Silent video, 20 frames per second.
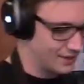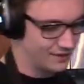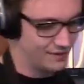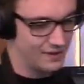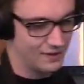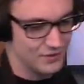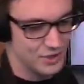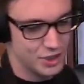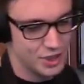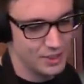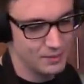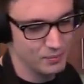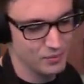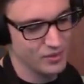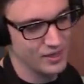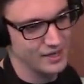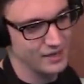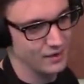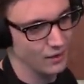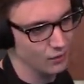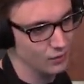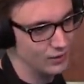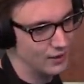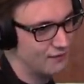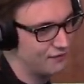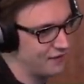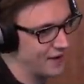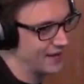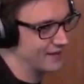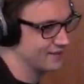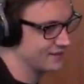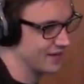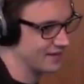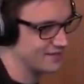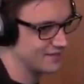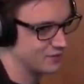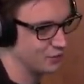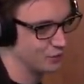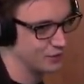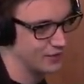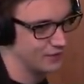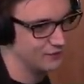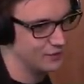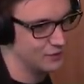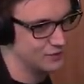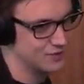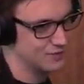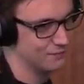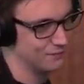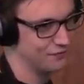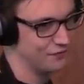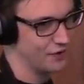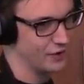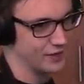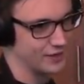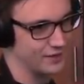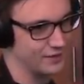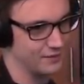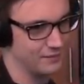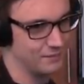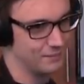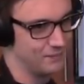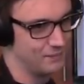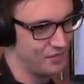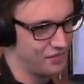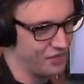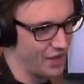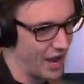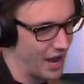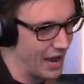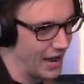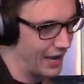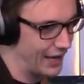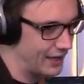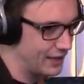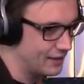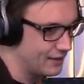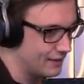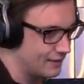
It's even cheaper than an OnlyFans, and I still give you some fucking thigh.